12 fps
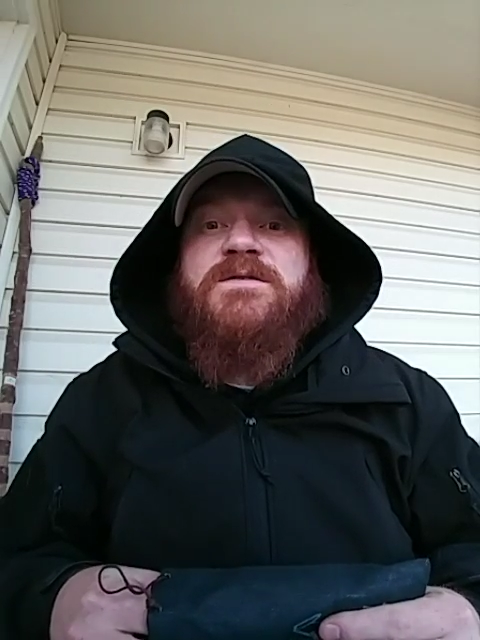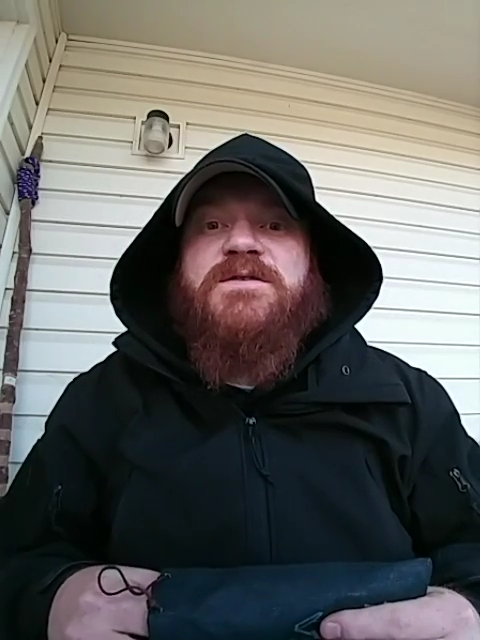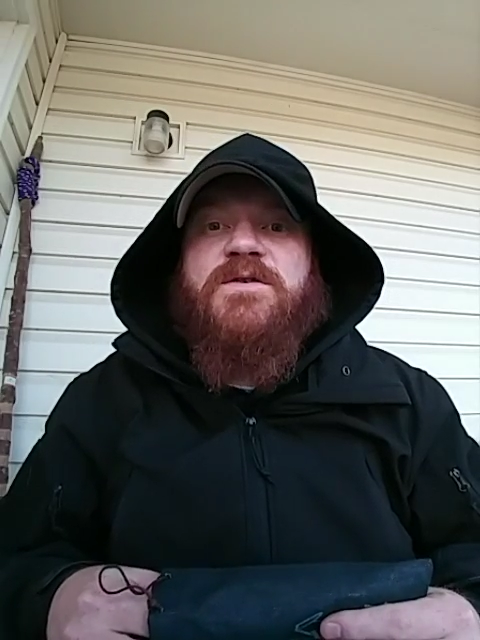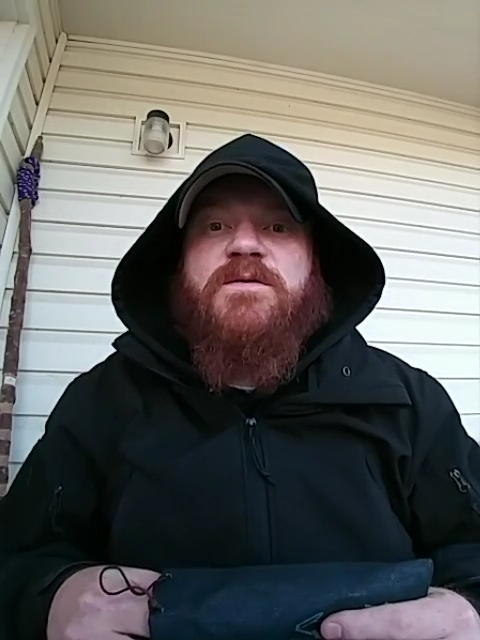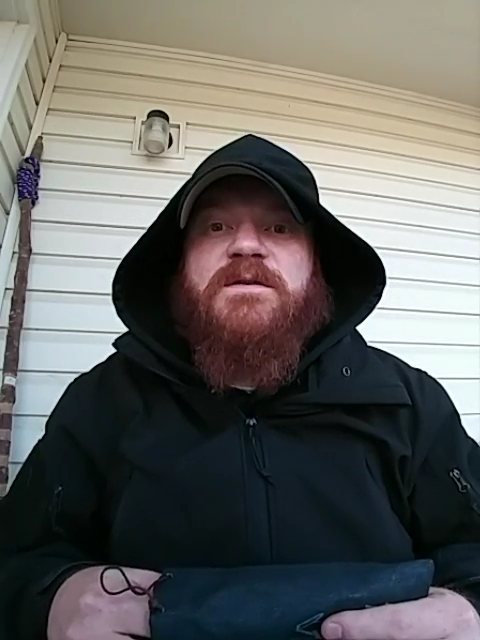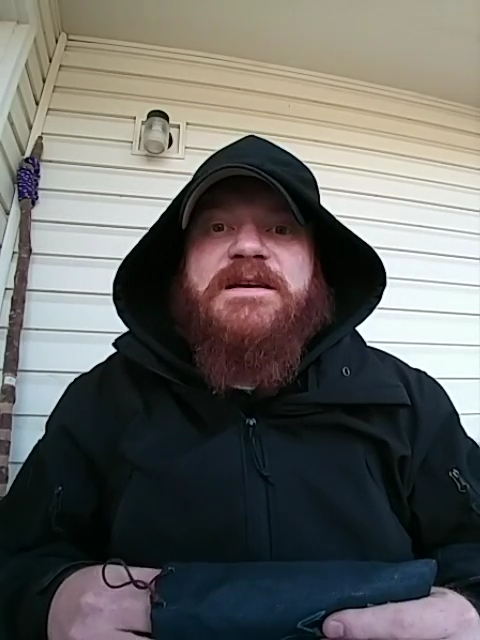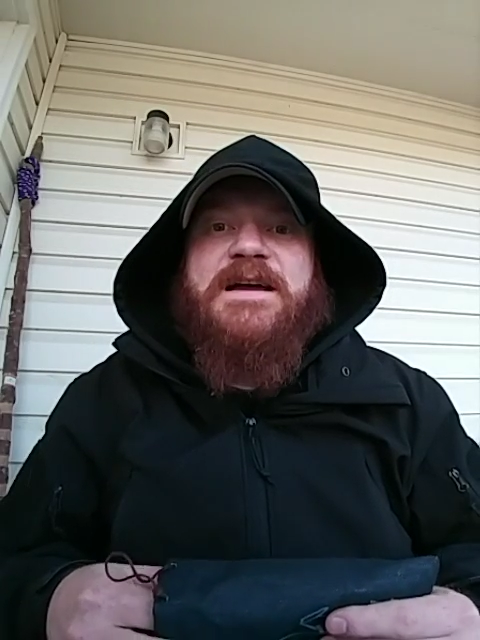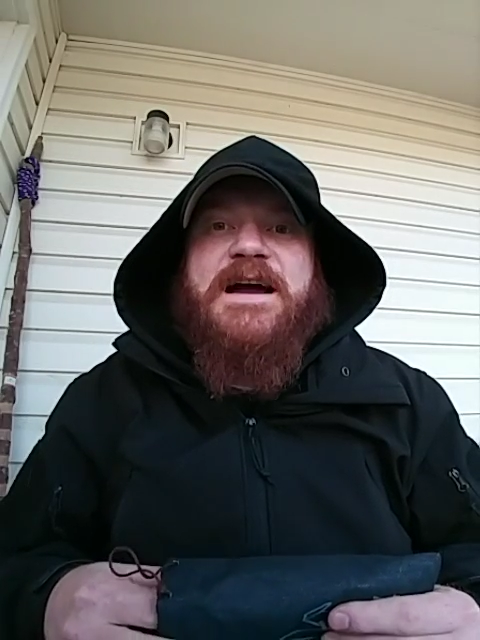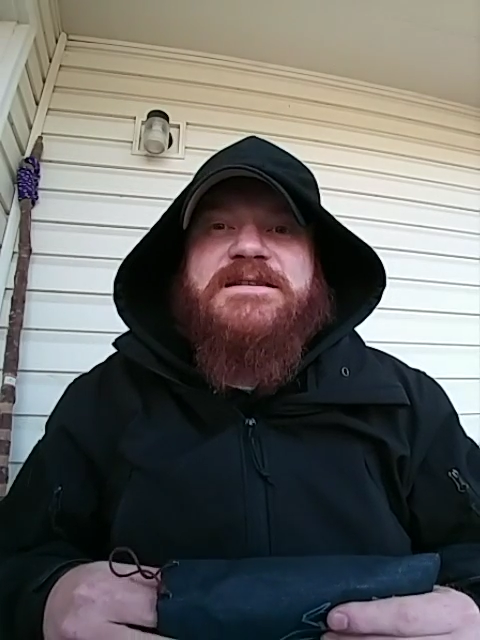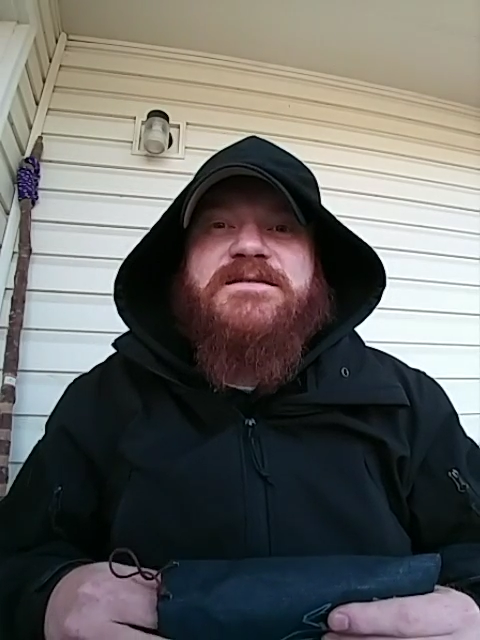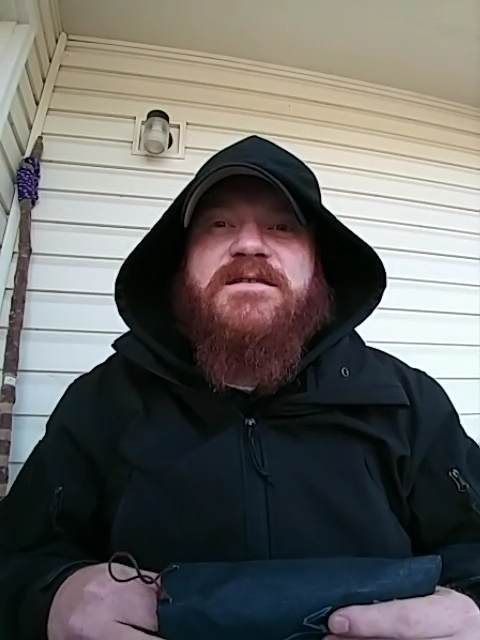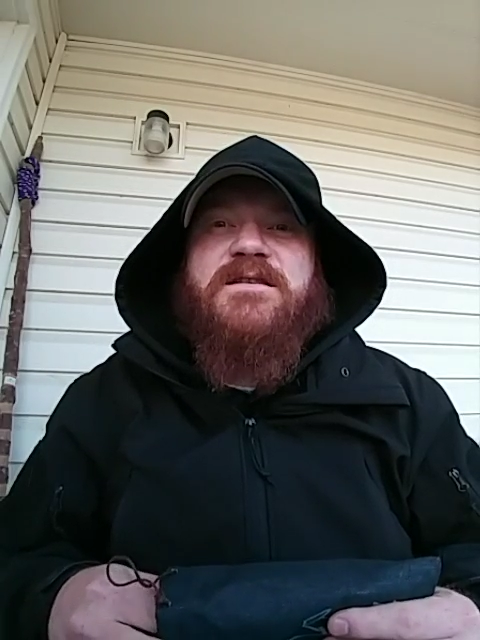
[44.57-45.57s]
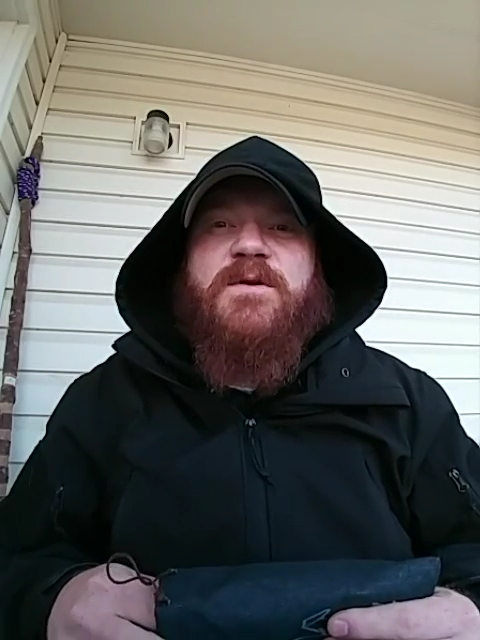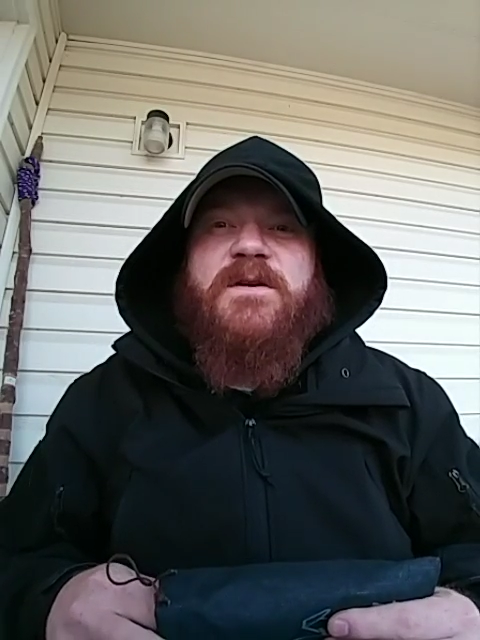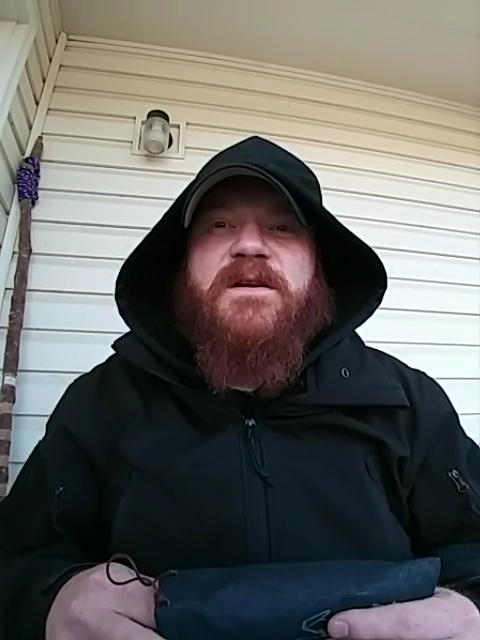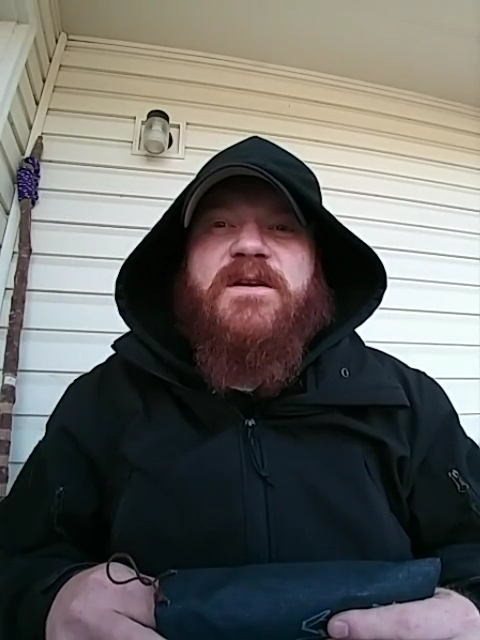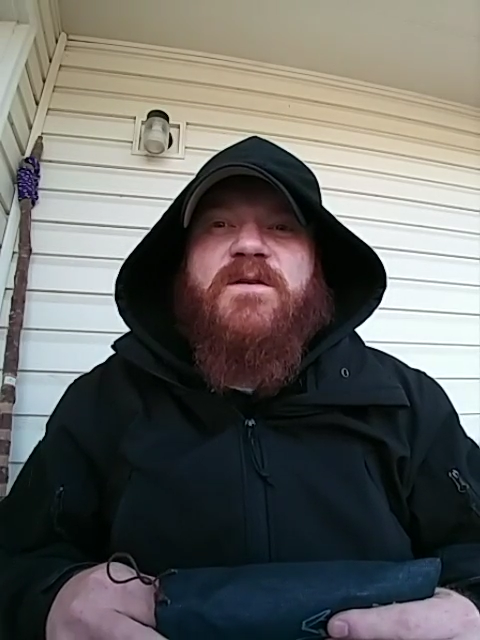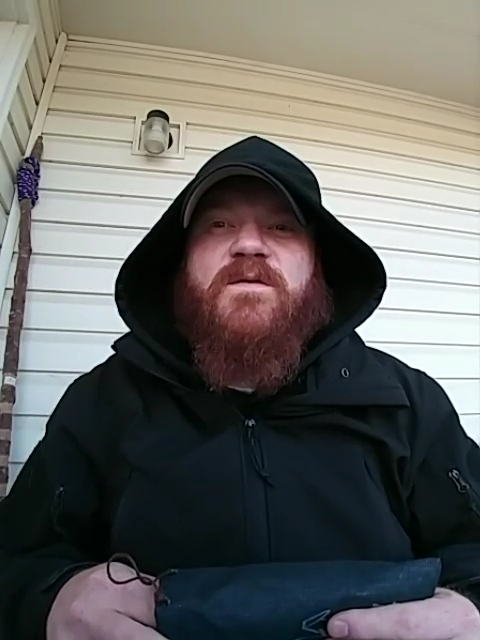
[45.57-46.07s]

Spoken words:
two of the guys in the community